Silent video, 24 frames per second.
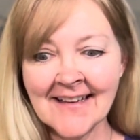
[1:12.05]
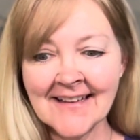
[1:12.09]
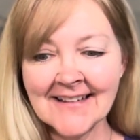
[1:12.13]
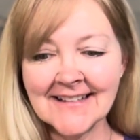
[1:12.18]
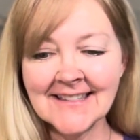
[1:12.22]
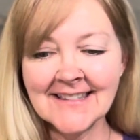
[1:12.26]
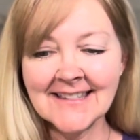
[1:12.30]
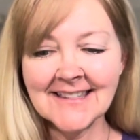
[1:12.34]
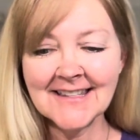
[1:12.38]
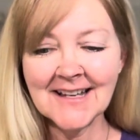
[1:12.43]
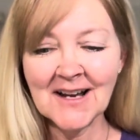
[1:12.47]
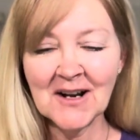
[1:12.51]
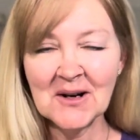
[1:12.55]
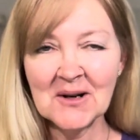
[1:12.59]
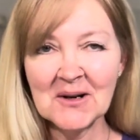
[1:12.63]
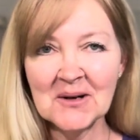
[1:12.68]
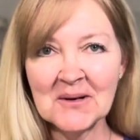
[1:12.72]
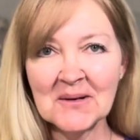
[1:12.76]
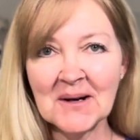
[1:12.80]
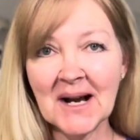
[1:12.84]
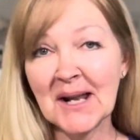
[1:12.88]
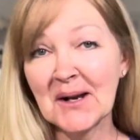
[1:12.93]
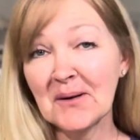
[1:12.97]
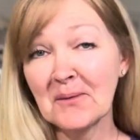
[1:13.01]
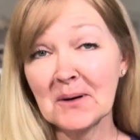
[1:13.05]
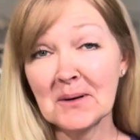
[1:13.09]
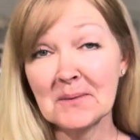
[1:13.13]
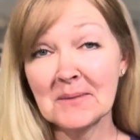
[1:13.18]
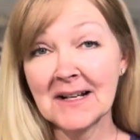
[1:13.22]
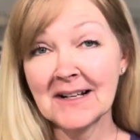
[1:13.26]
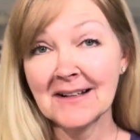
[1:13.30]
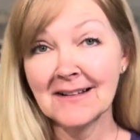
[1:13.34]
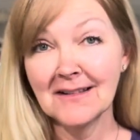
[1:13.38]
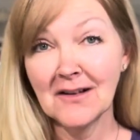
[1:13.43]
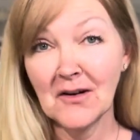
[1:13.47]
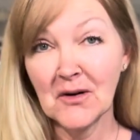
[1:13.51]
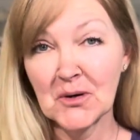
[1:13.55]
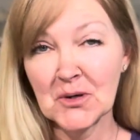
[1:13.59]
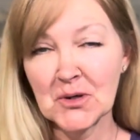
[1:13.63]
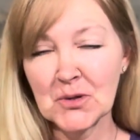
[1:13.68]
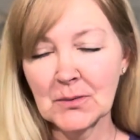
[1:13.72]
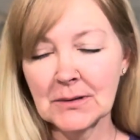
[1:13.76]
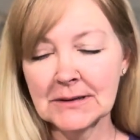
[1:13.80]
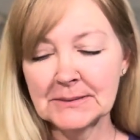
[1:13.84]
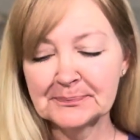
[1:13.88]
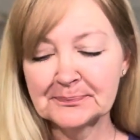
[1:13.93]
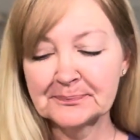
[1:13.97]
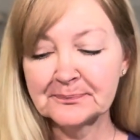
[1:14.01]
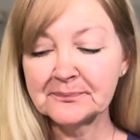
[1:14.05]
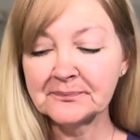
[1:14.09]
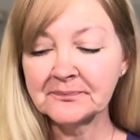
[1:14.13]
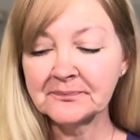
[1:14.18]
So I don't wanna make a large one.